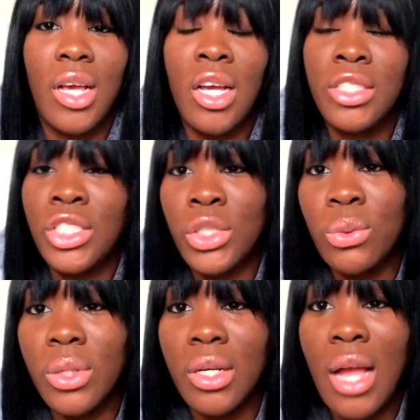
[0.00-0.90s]

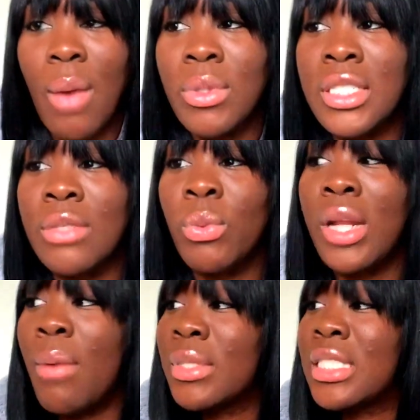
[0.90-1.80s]
unsure. When
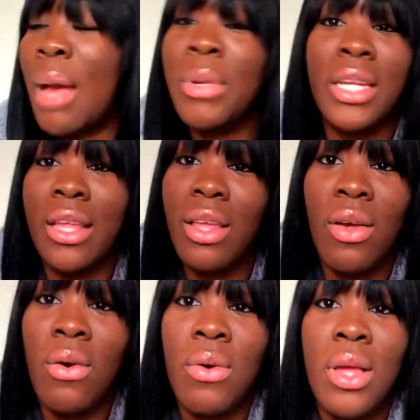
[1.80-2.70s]
I was Dominique
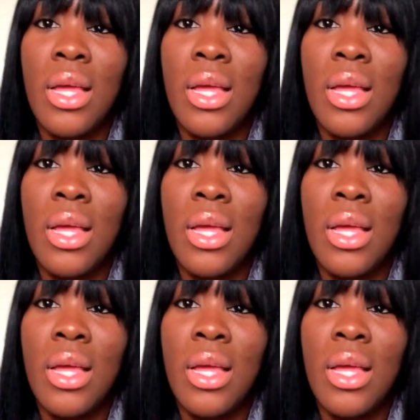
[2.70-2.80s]
Danielle,